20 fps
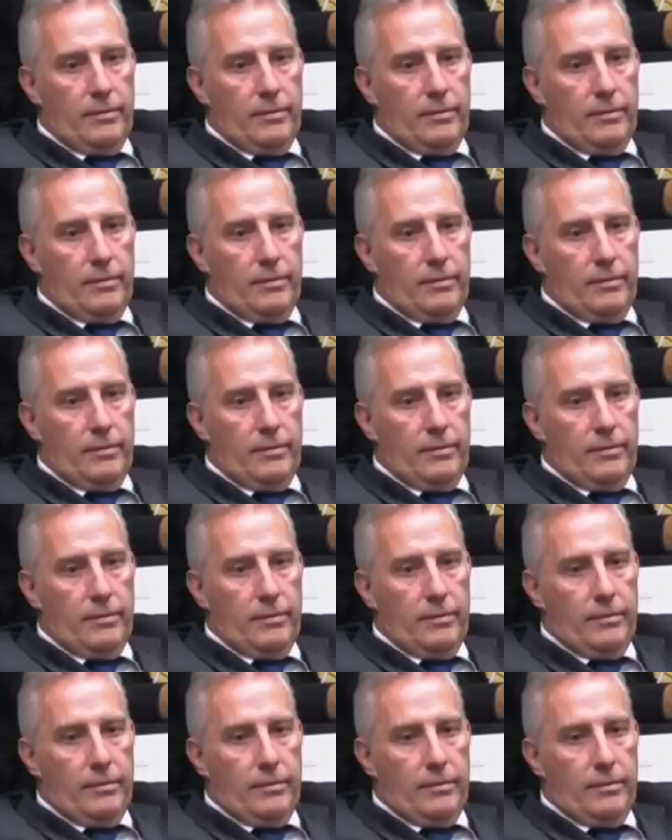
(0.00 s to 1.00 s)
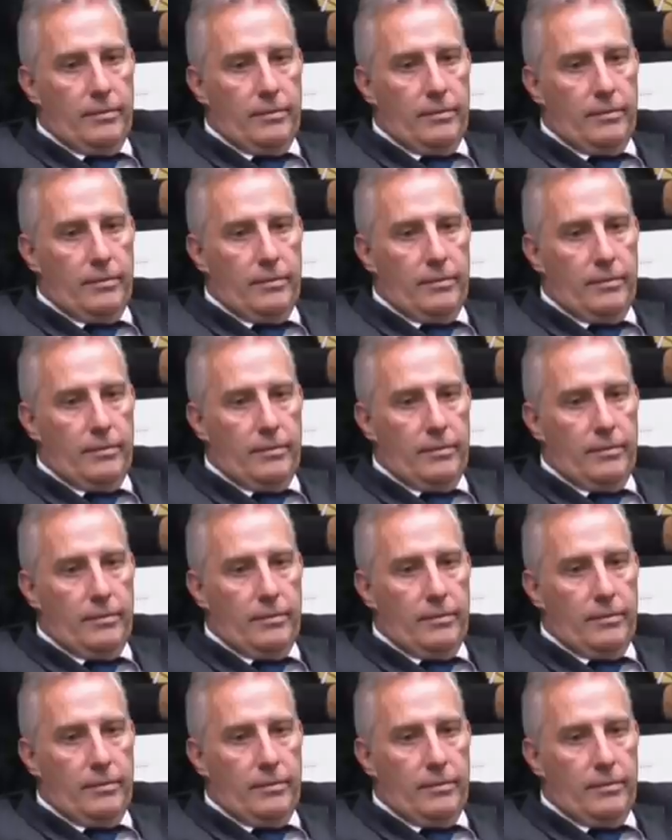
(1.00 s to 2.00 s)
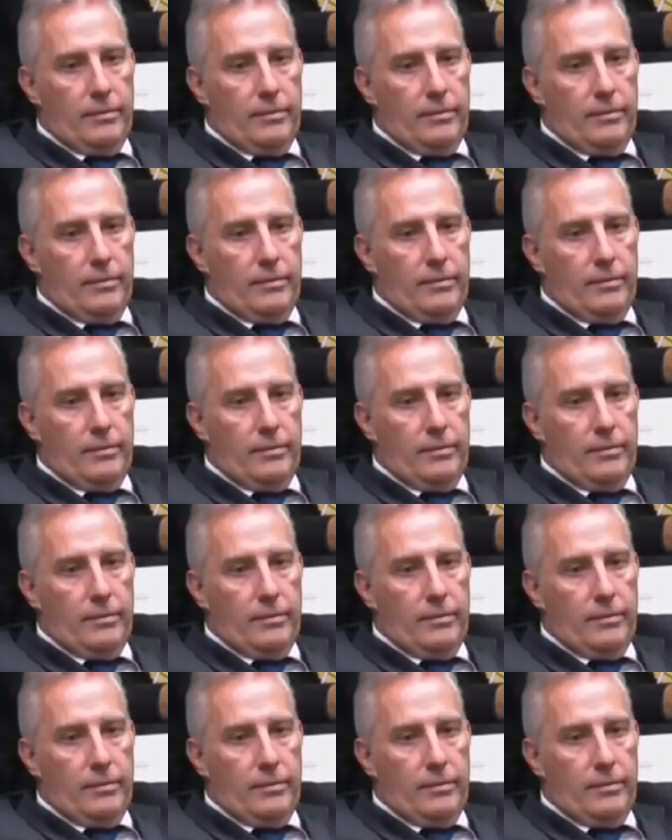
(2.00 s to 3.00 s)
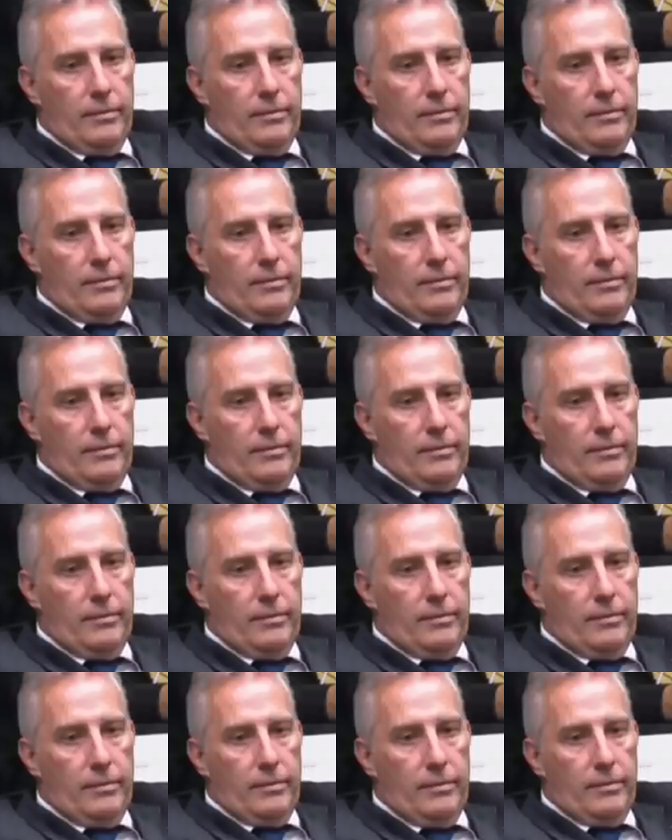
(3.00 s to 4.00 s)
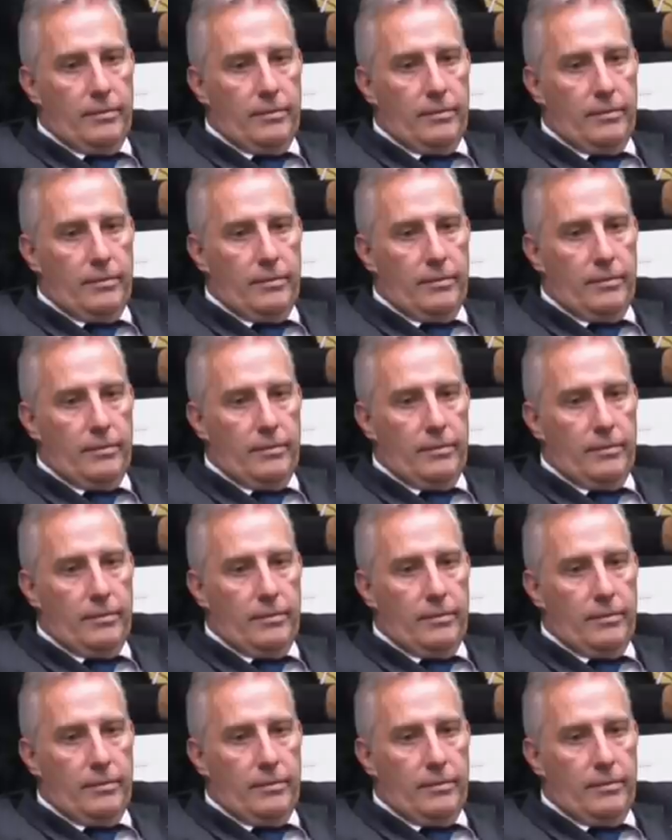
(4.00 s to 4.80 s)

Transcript: This person isn't speaking.